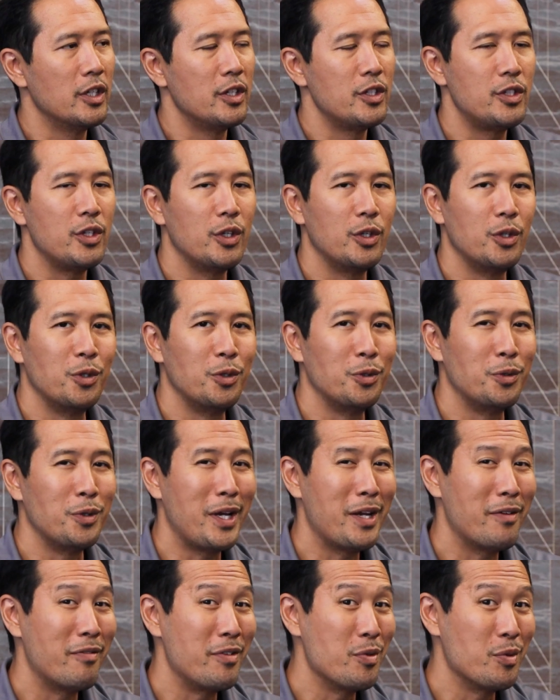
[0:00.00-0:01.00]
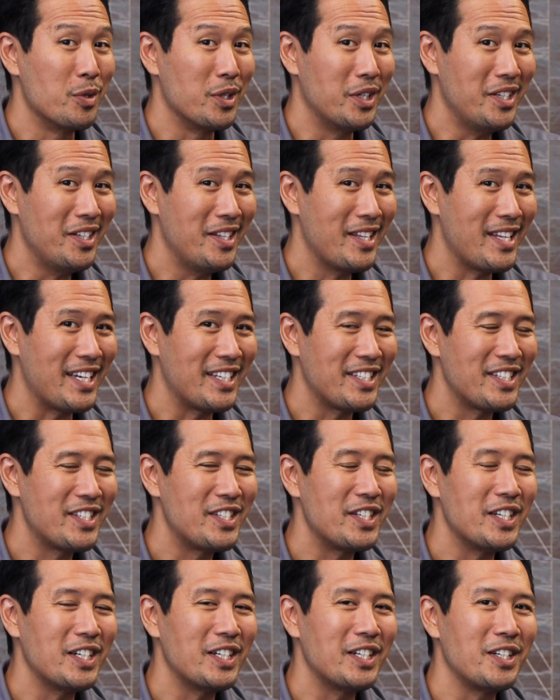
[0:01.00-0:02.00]
So everyone, that's
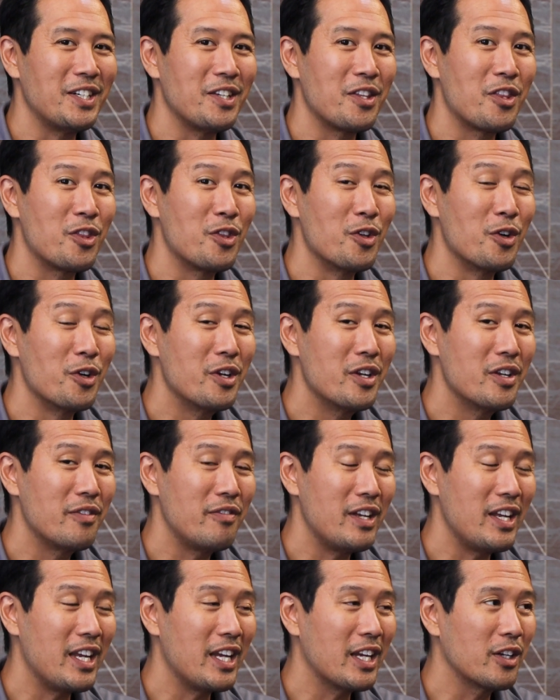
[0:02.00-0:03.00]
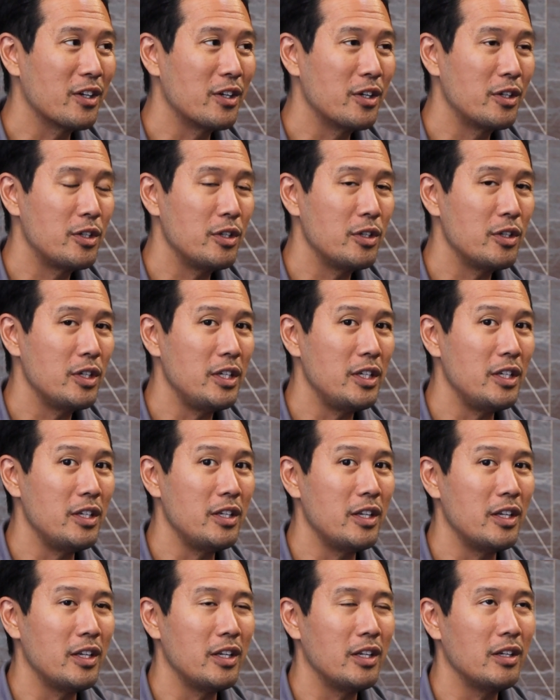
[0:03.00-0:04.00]
1/3 of an acre
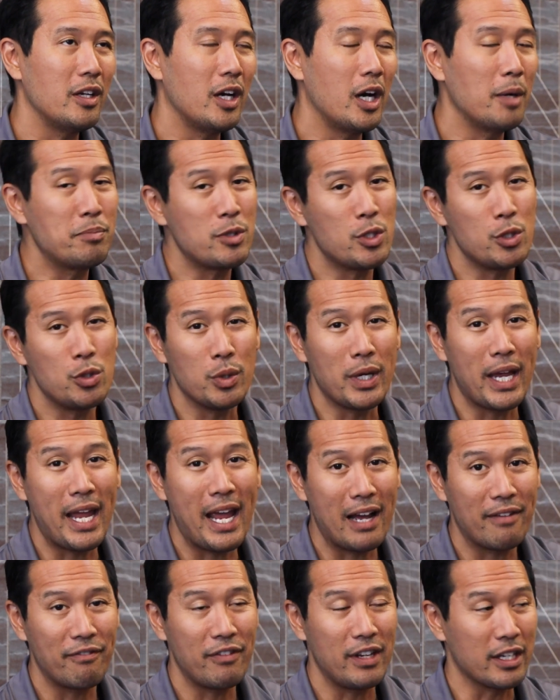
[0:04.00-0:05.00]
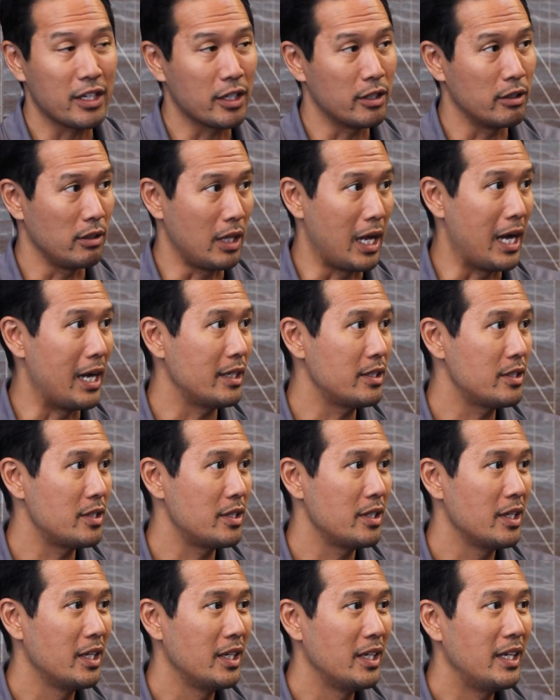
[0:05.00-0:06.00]
in up to a 1/2 acre
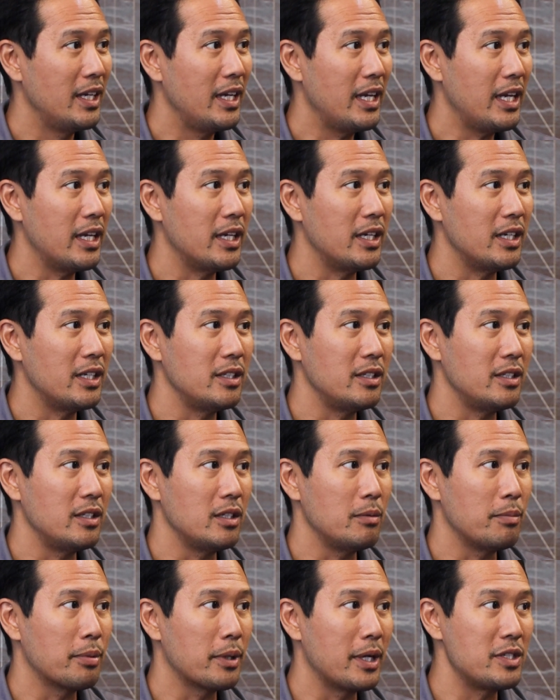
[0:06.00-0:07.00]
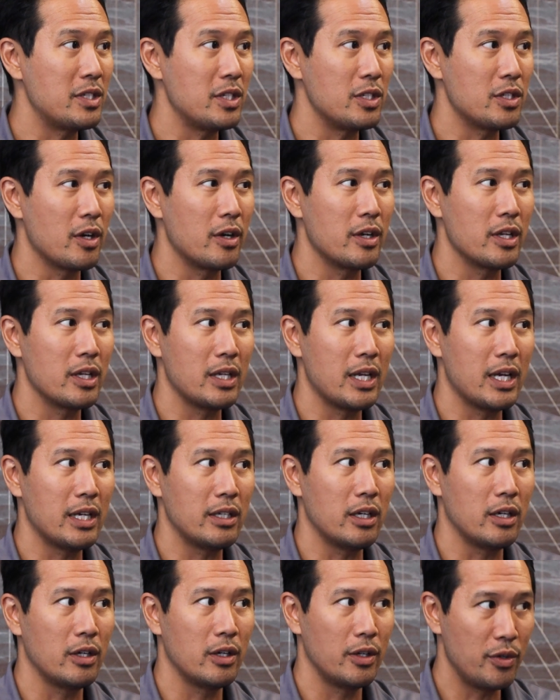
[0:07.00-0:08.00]
lots, and prices starting at
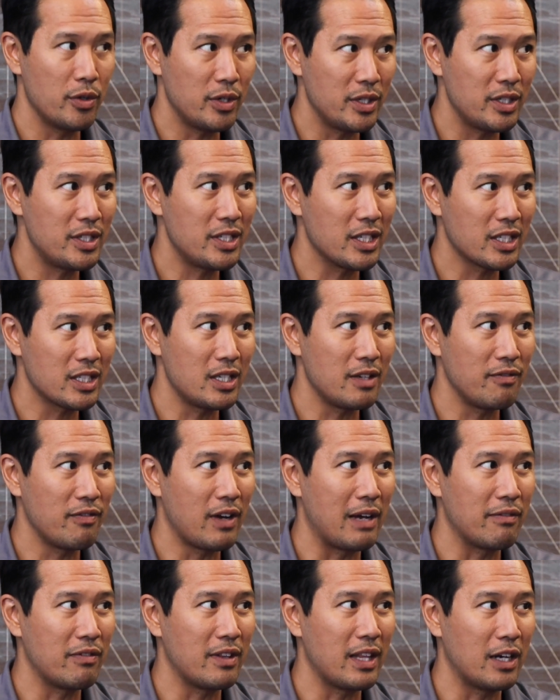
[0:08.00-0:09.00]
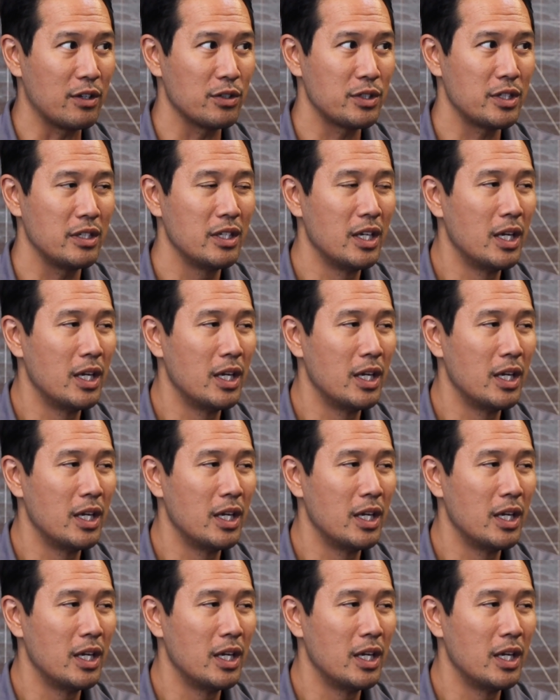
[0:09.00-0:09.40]
$165,000.